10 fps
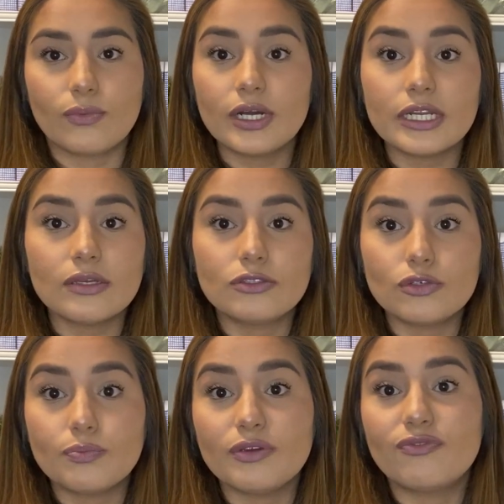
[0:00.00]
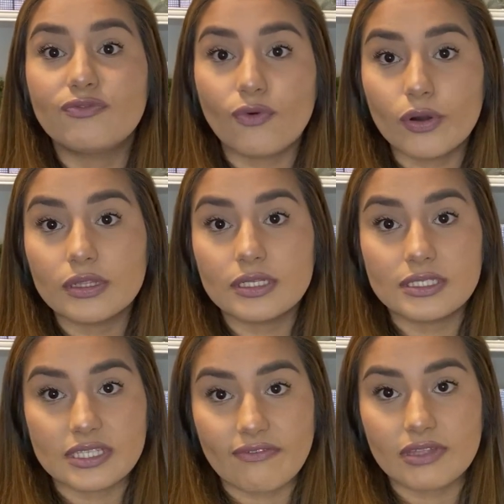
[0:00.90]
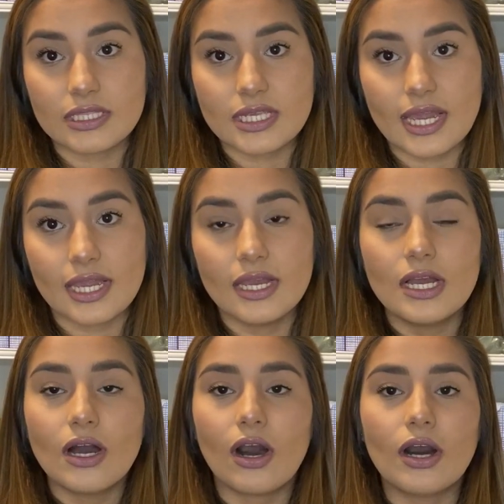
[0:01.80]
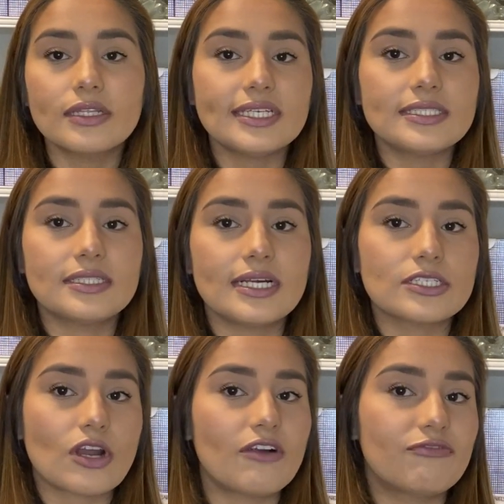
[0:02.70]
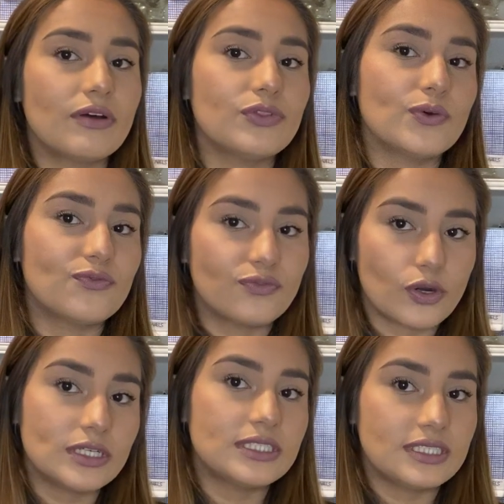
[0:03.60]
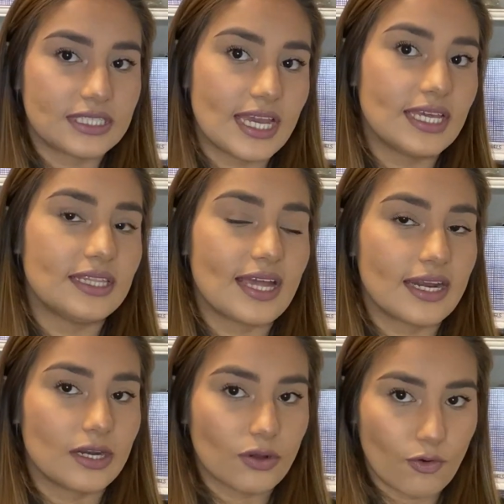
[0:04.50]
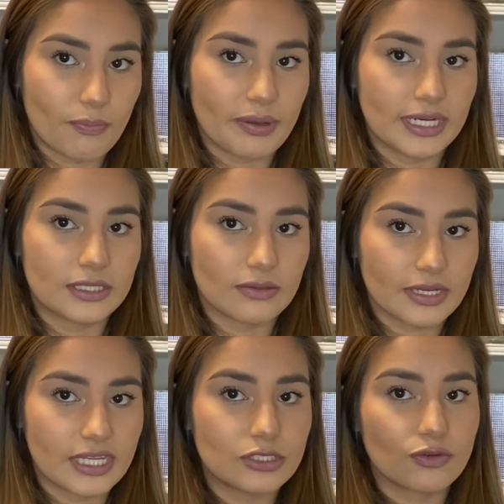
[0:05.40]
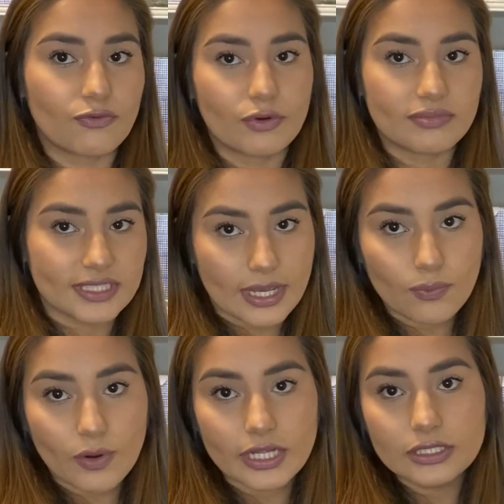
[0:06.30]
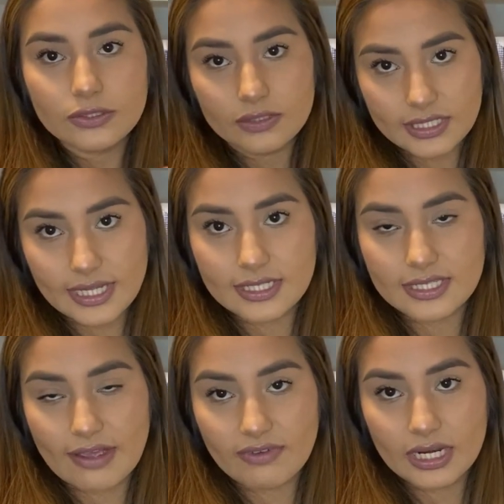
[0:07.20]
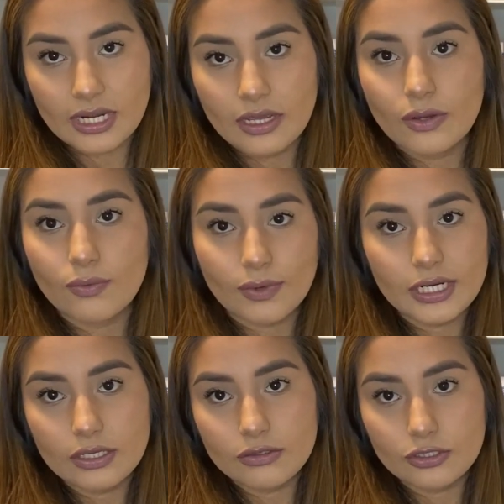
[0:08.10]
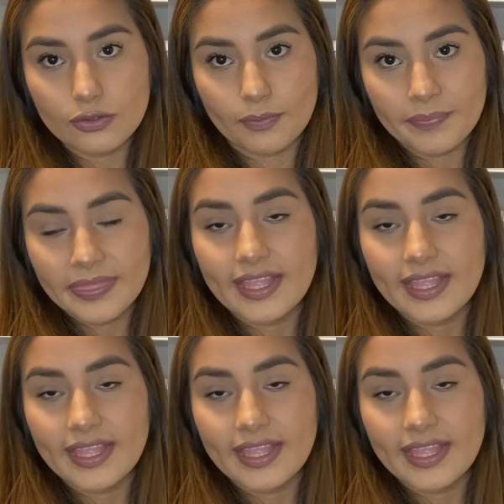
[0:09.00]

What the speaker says: What do you do before the 7th day? All these days are from the first day that it opened, okay? So from day 1 to day 7. What do?